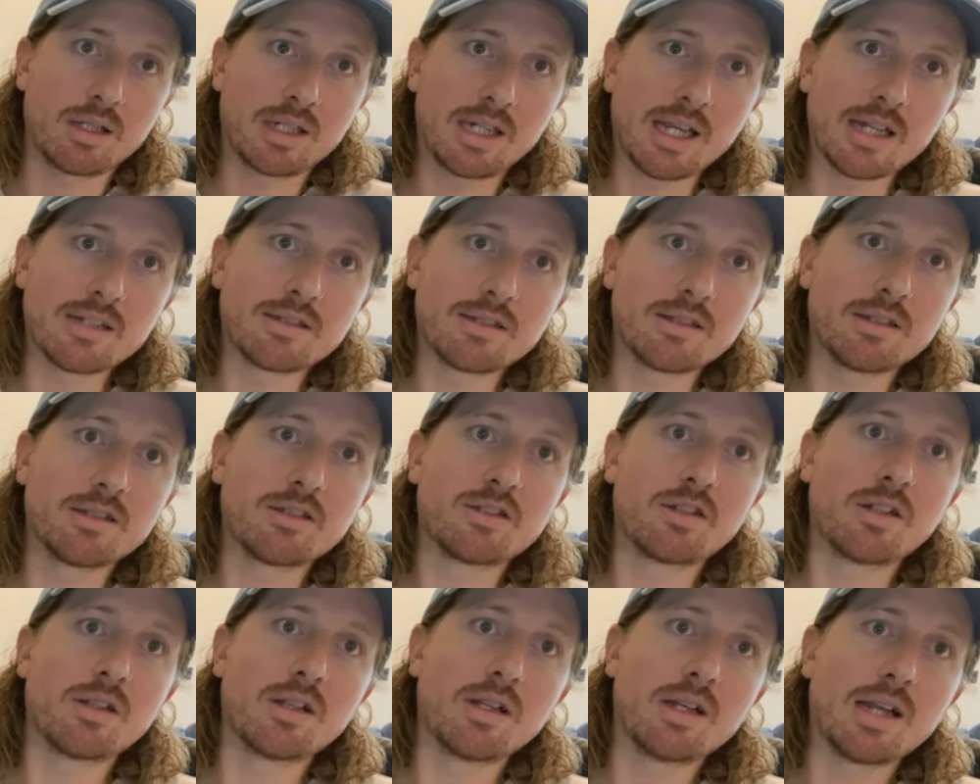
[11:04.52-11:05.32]
gets us
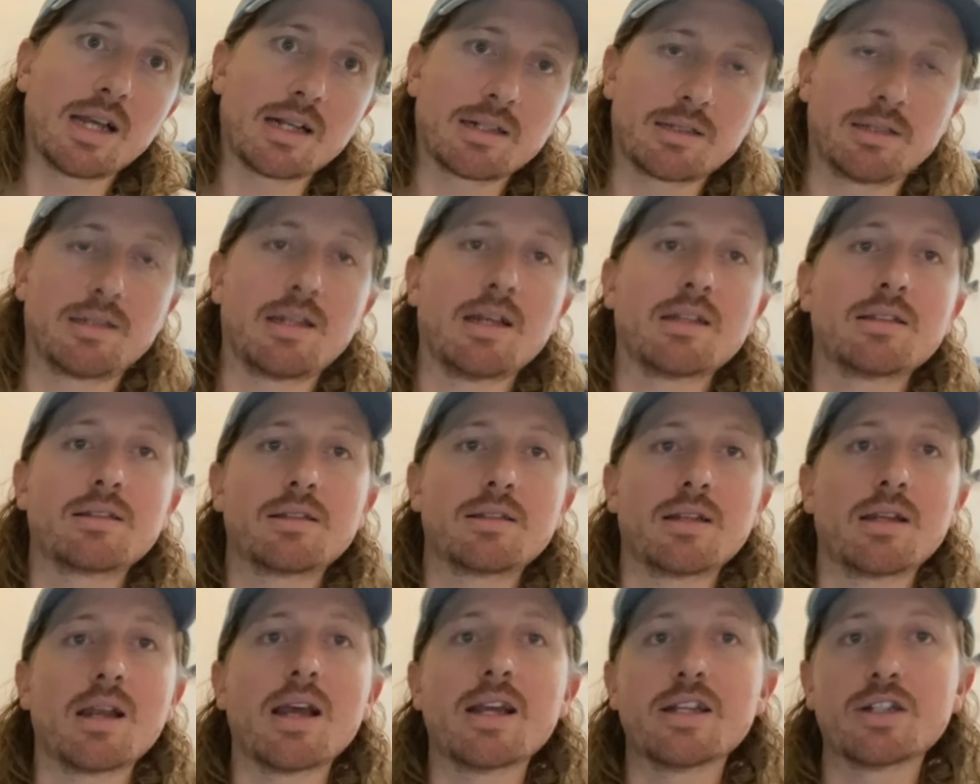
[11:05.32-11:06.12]
to the next
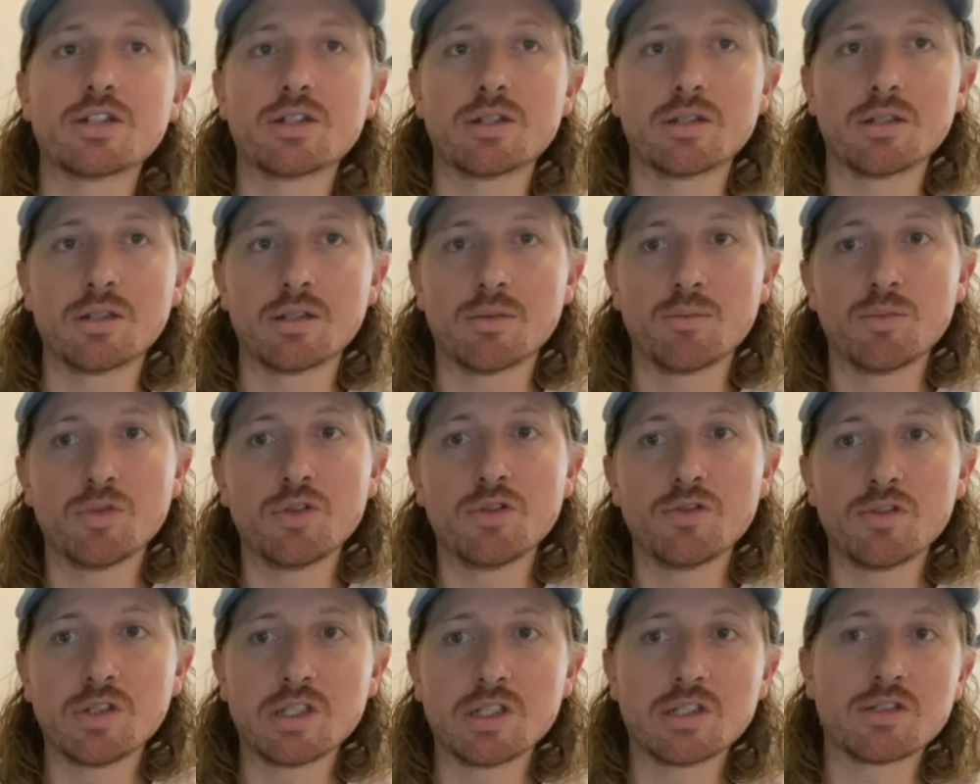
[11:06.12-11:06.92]
destination in the
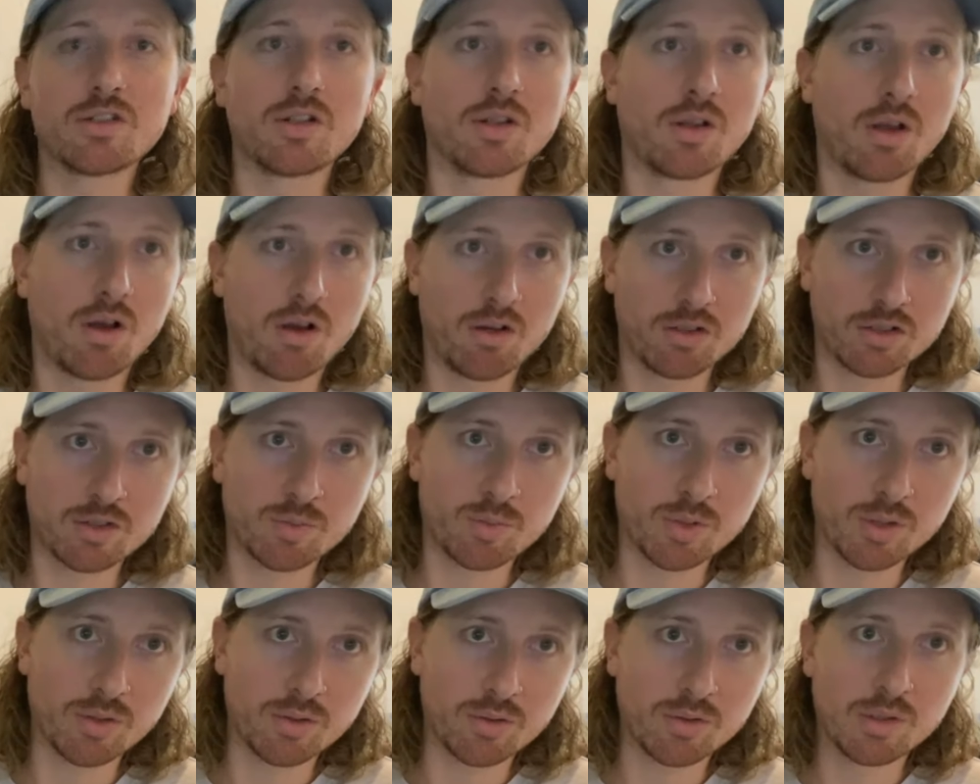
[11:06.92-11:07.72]
movie, to the
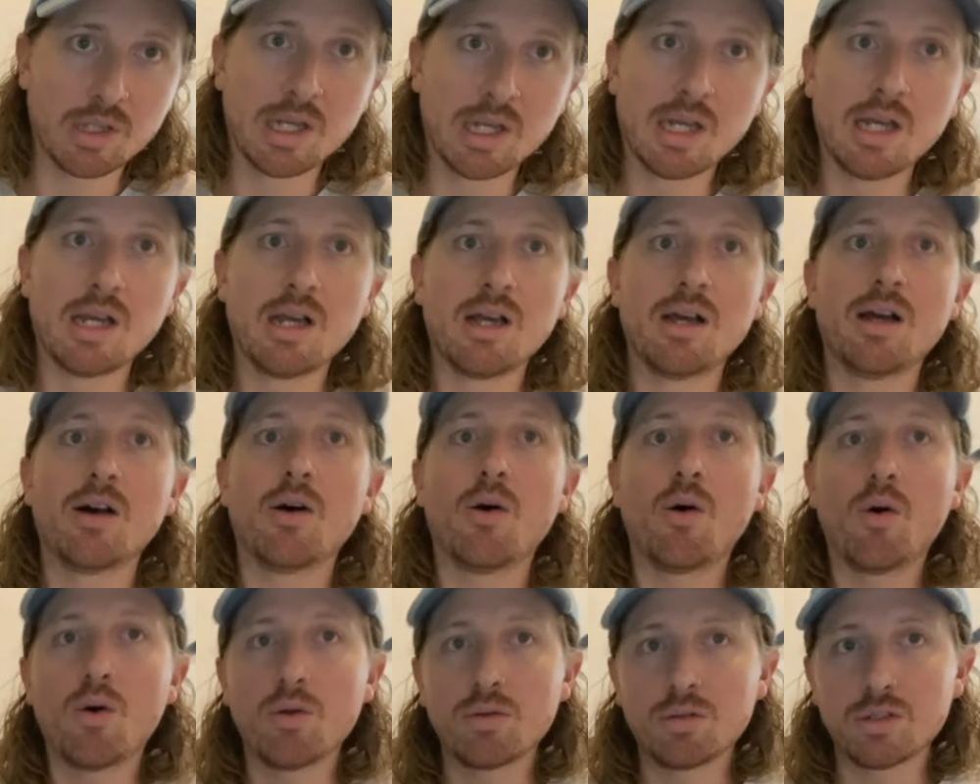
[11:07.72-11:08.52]
hospital.
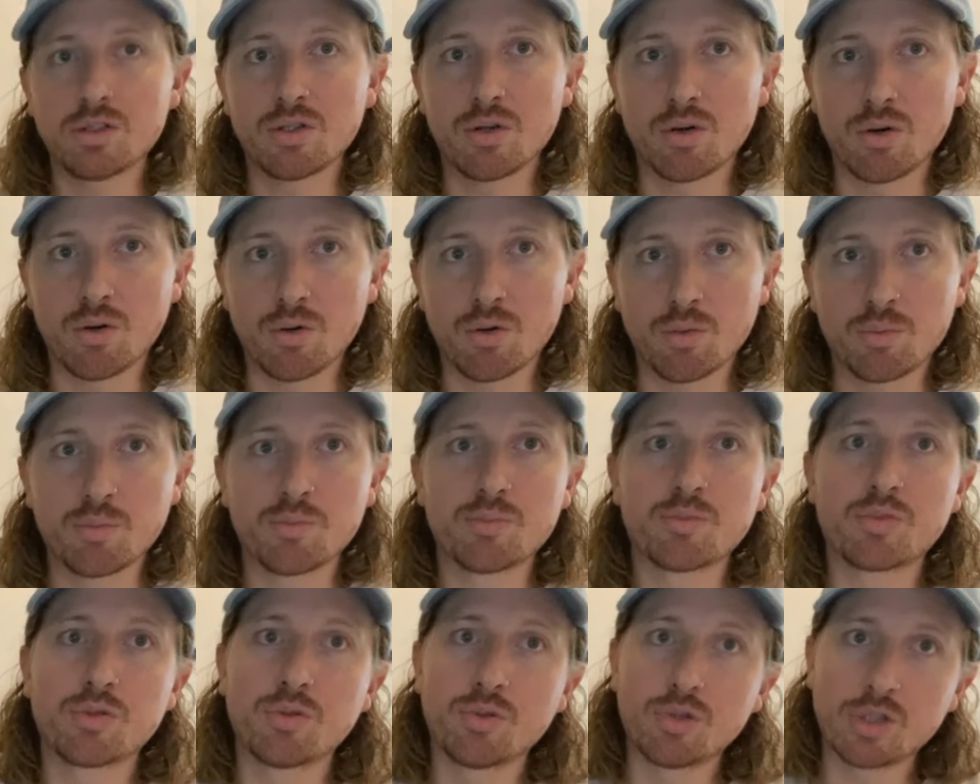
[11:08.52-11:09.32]
All in all,
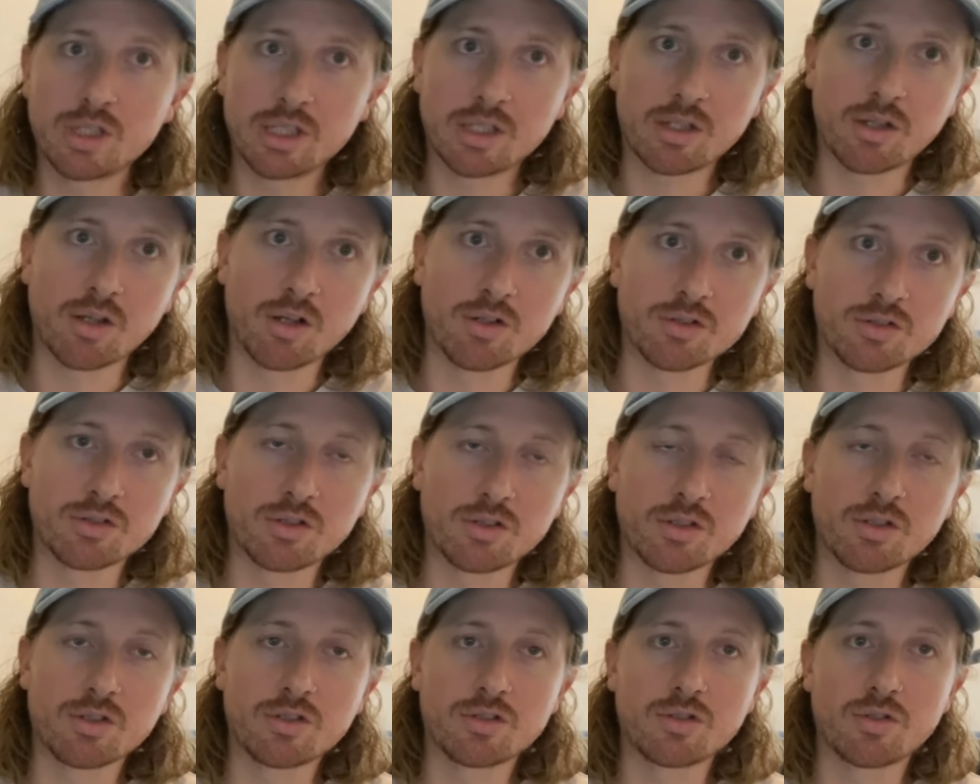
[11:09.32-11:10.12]
pretty close
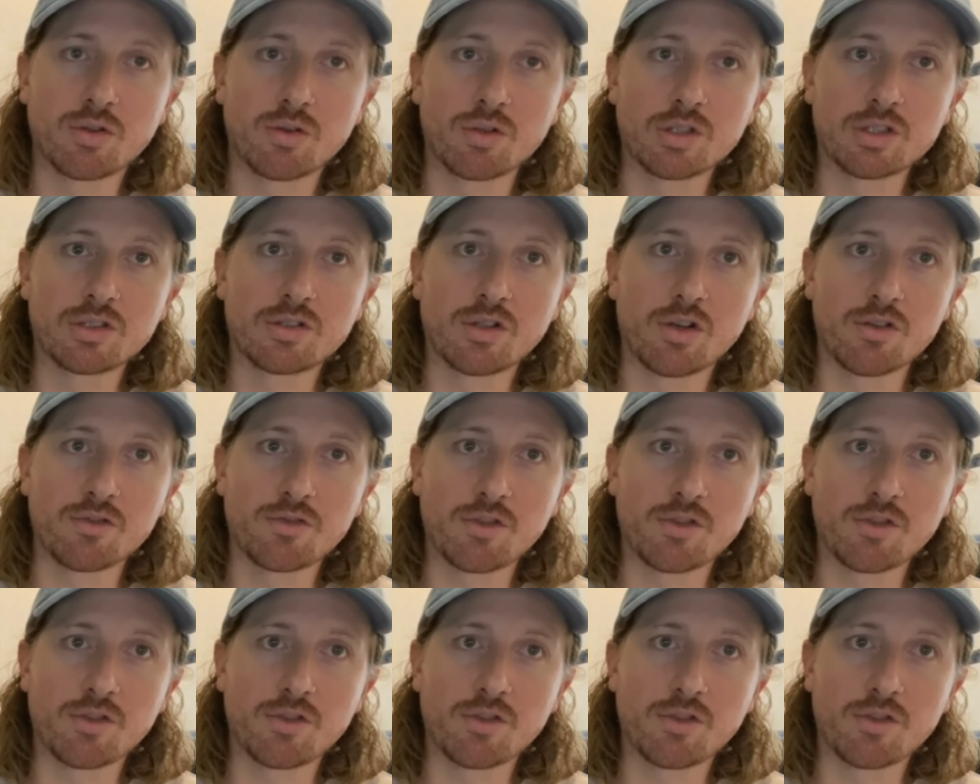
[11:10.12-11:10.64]
to the story so